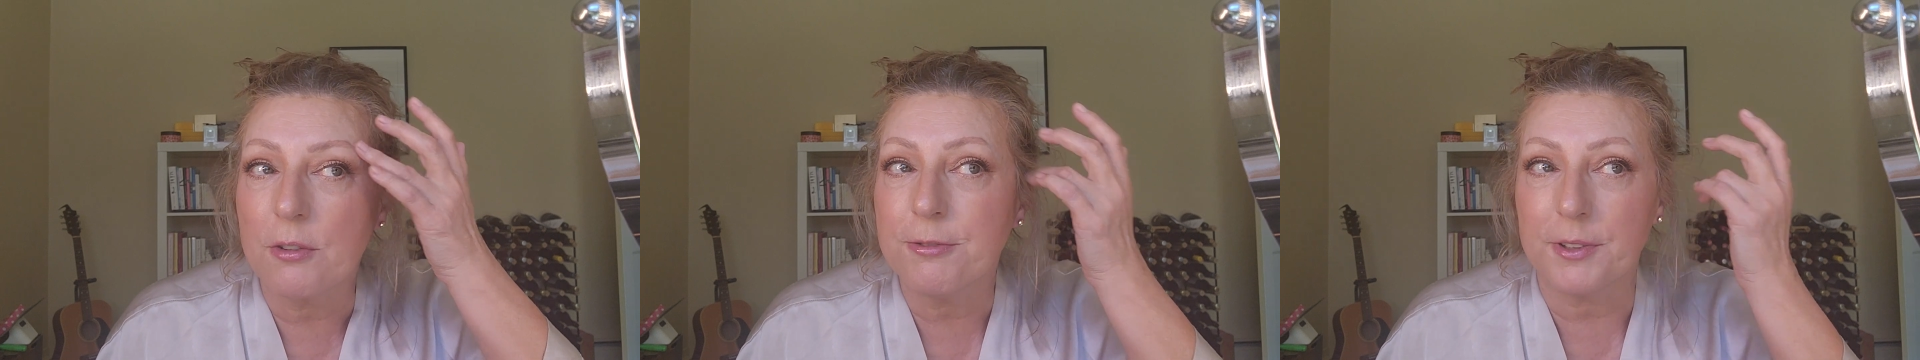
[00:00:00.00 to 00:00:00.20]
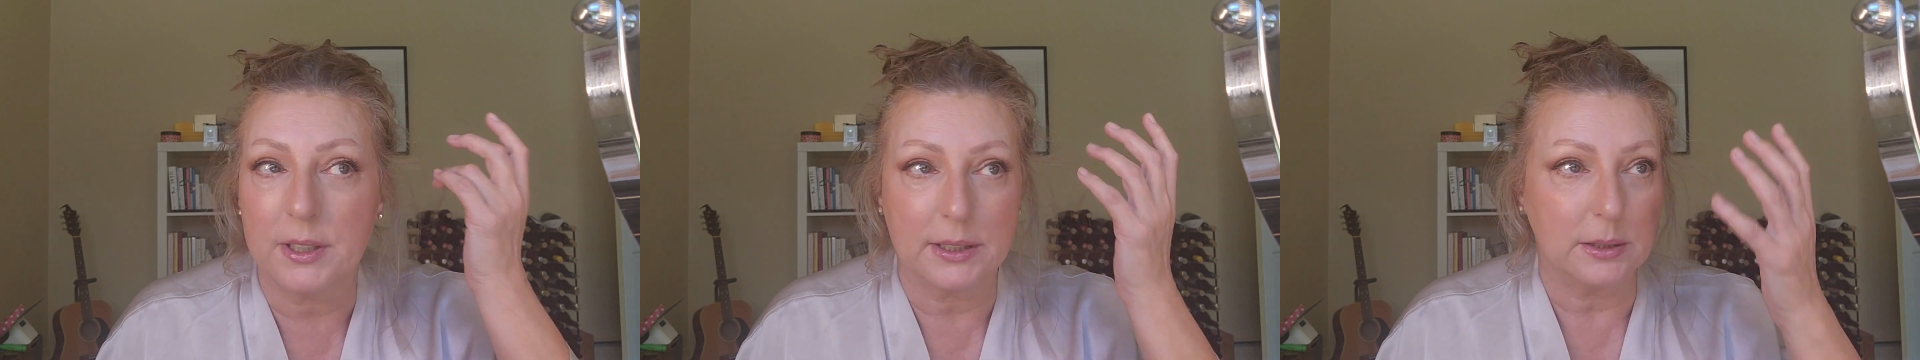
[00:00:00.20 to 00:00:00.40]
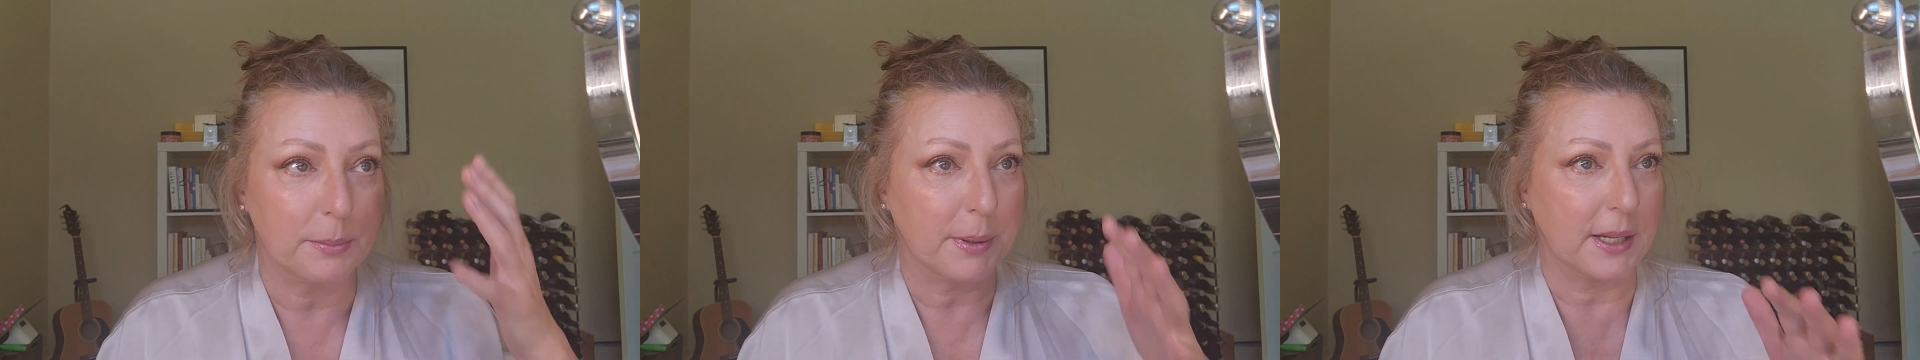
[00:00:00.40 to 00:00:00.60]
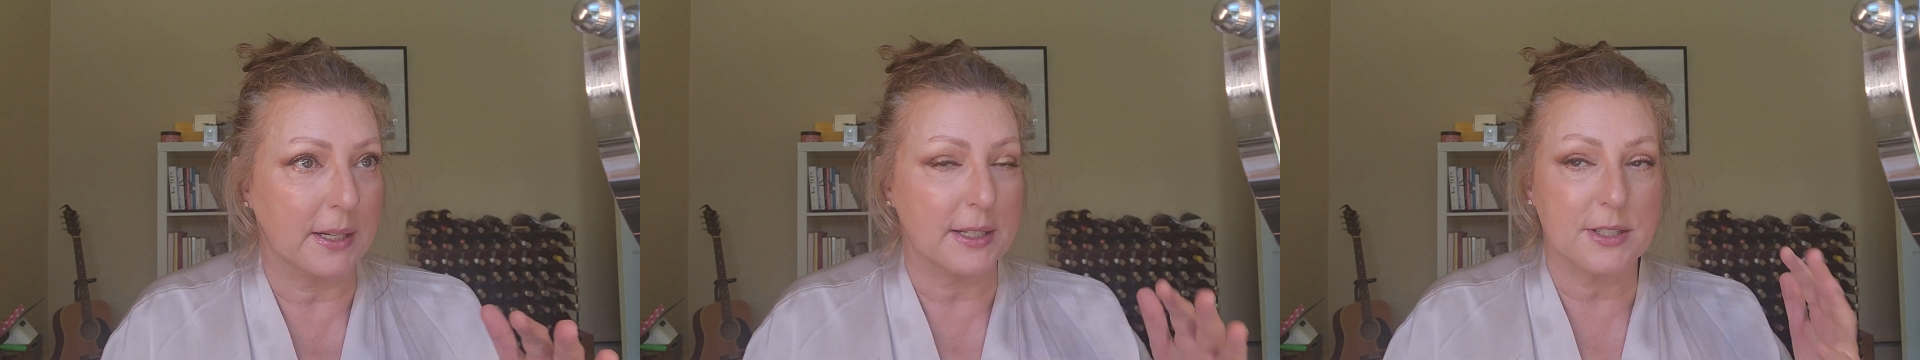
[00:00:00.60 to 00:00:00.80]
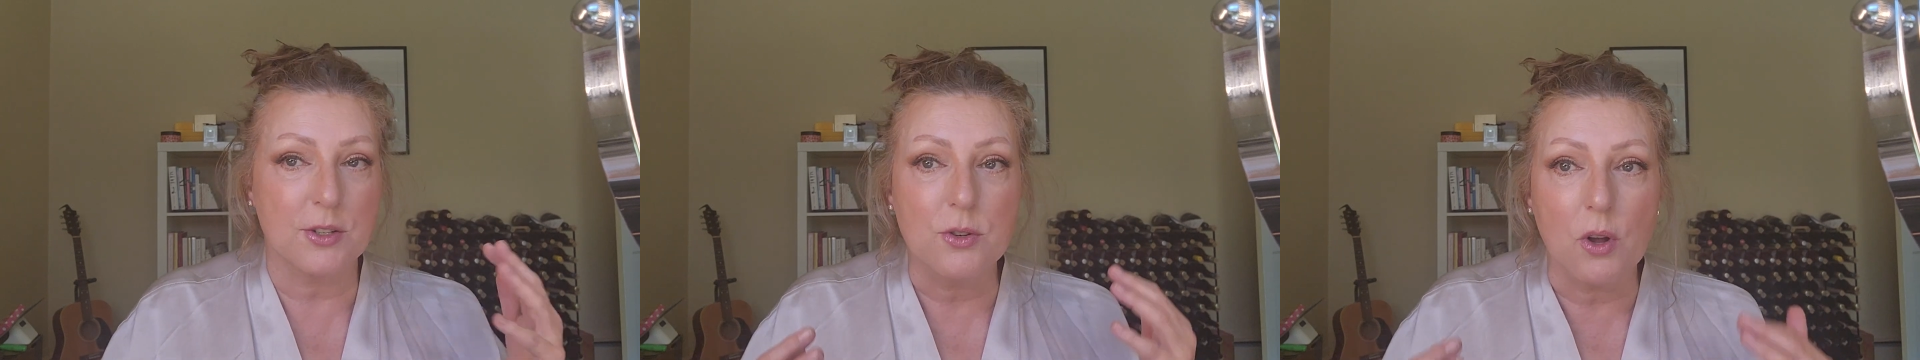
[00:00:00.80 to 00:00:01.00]
off a little bit,
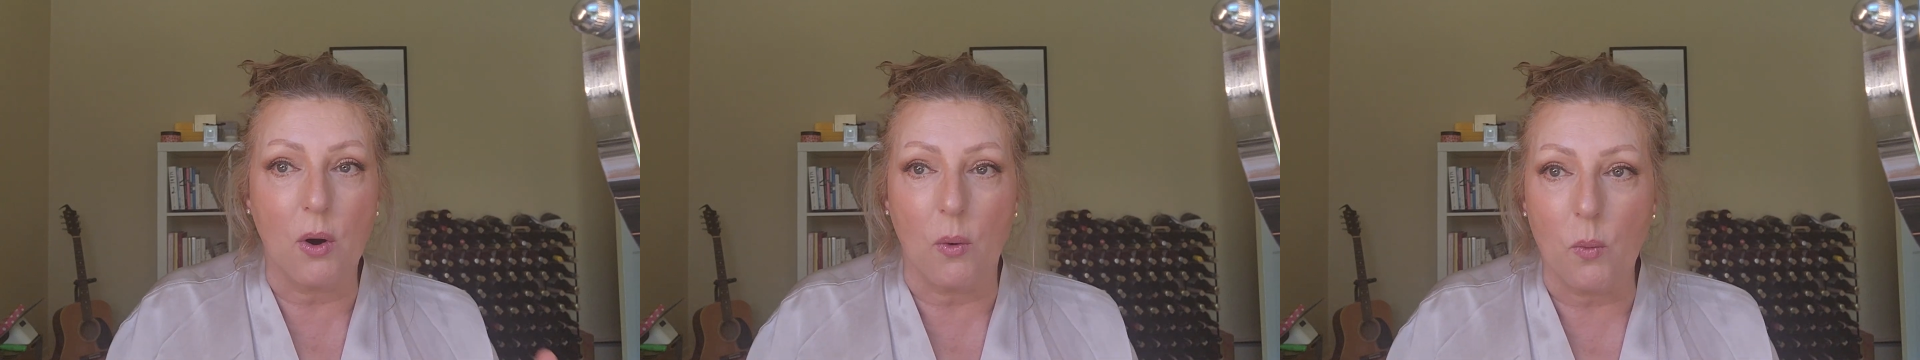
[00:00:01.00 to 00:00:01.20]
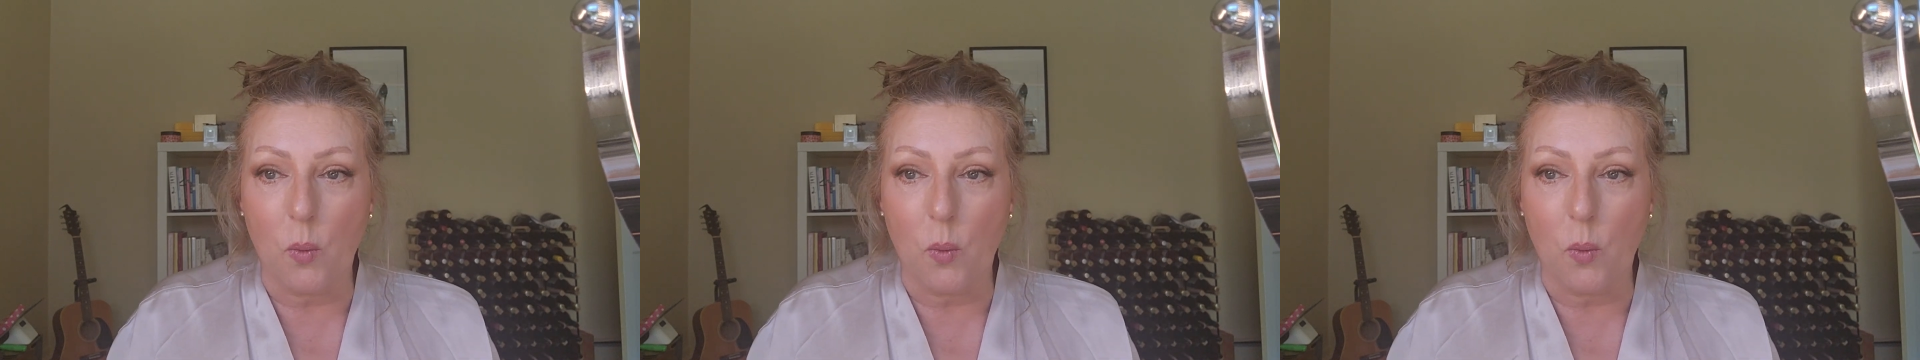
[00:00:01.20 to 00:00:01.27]
it's not